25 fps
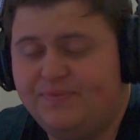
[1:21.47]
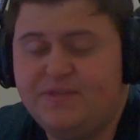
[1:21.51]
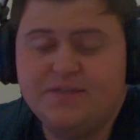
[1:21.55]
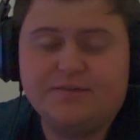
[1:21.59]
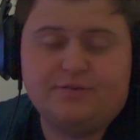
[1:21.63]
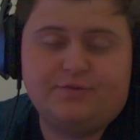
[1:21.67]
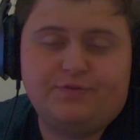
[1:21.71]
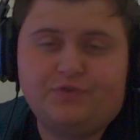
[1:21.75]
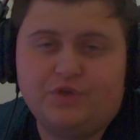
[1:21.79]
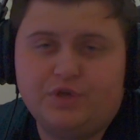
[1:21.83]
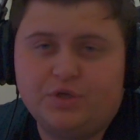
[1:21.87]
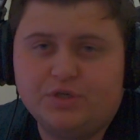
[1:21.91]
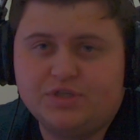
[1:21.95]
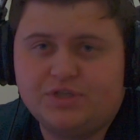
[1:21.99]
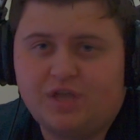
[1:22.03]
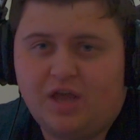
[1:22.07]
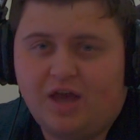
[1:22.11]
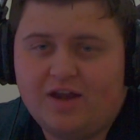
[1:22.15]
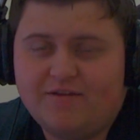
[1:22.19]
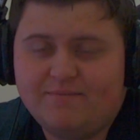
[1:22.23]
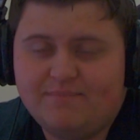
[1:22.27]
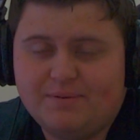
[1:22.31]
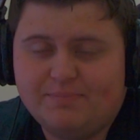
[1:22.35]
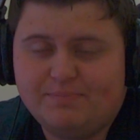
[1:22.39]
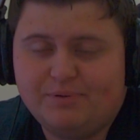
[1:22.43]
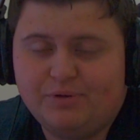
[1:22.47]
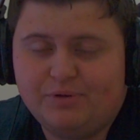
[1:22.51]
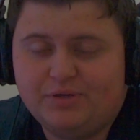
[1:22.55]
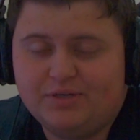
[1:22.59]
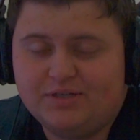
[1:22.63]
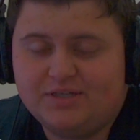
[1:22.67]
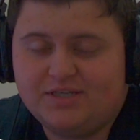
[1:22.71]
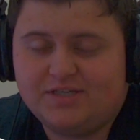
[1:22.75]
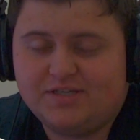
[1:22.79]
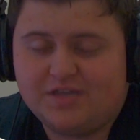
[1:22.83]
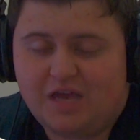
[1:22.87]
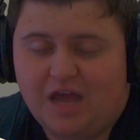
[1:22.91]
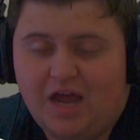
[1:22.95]
This feud's kind of been building
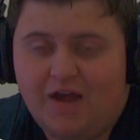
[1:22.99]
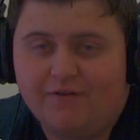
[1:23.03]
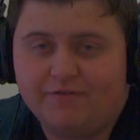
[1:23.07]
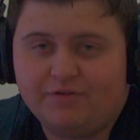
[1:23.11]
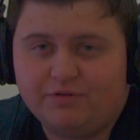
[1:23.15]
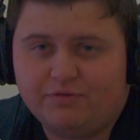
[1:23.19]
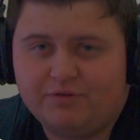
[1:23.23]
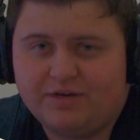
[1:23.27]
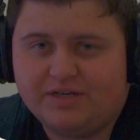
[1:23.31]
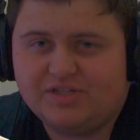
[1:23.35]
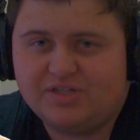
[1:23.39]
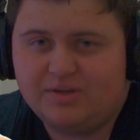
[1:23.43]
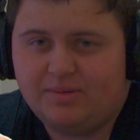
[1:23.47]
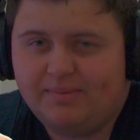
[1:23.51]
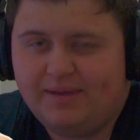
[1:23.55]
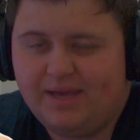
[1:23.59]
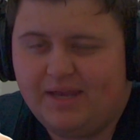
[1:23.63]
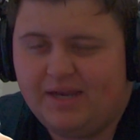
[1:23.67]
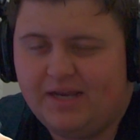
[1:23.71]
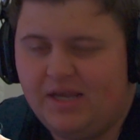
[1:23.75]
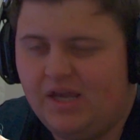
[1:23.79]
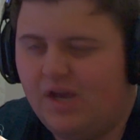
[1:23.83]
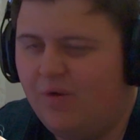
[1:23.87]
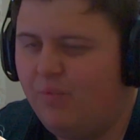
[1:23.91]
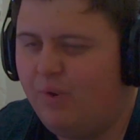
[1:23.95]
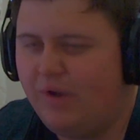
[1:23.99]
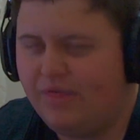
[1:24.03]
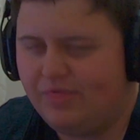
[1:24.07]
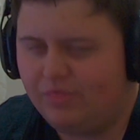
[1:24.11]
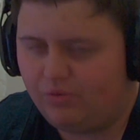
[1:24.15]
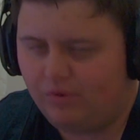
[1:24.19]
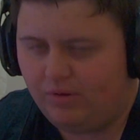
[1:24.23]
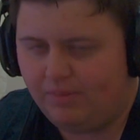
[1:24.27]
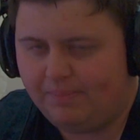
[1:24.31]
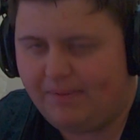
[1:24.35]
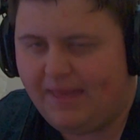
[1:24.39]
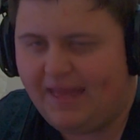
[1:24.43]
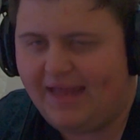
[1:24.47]
since after WrestleMania, went
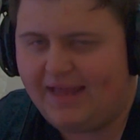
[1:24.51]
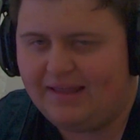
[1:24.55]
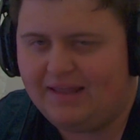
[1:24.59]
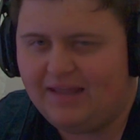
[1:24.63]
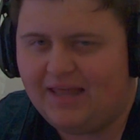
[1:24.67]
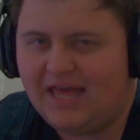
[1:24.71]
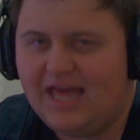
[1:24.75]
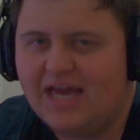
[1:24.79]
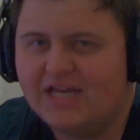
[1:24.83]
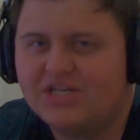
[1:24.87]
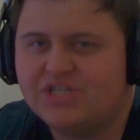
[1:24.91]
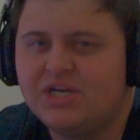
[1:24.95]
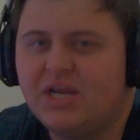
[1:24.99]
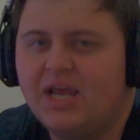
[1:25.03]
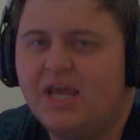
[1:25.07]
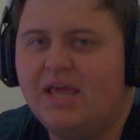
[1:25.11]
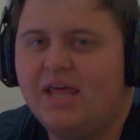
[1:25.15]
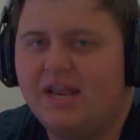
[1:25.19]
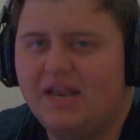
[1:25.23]
through Backlash.